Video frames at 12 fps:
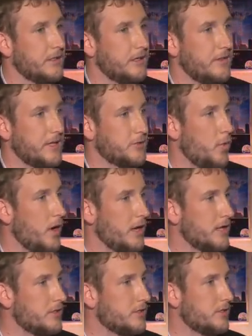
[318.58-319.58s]
that's why
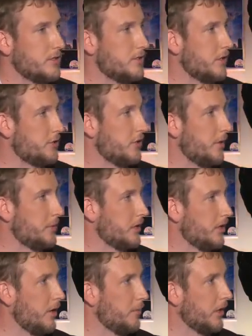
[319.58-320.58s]
it's such an
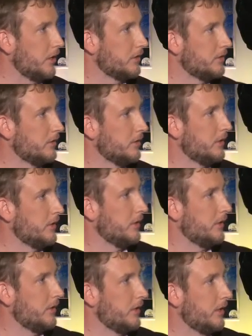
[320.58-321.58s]
up-and-coming
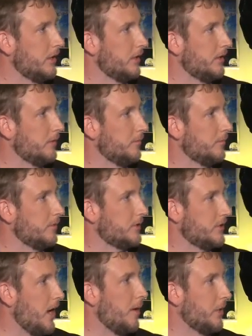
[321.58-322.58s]

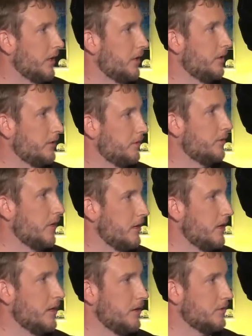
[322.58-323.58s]
topic
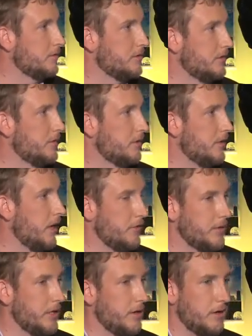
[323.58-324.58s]
right now, not
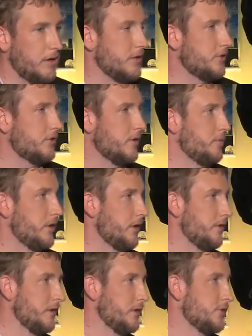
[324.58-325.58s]
only in our industry but
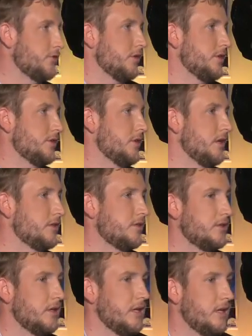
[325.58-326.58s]
other industries.
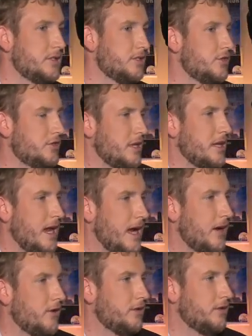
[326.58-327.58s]
It's just
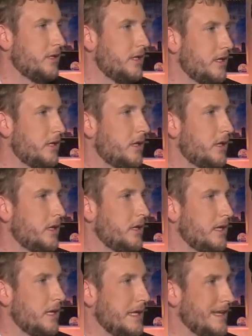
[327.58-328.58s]
inherently
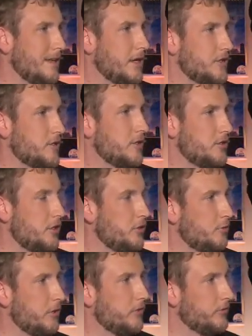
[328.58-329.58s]
in us as
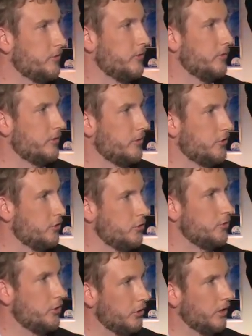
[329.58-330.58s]
humans to
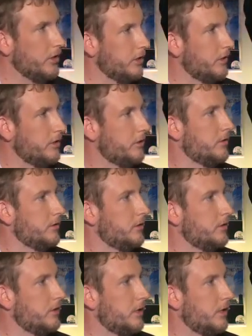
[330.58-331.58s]
do good,
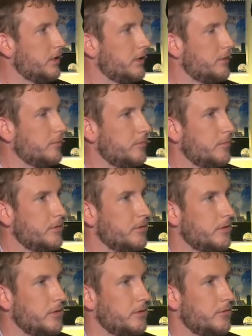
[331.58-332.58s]

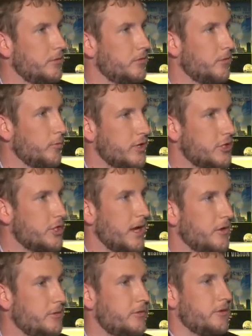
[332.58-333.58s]
to reach
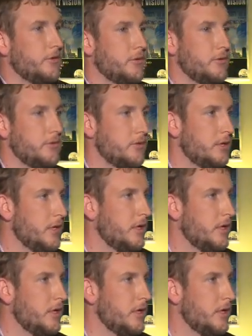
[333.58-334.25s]
out to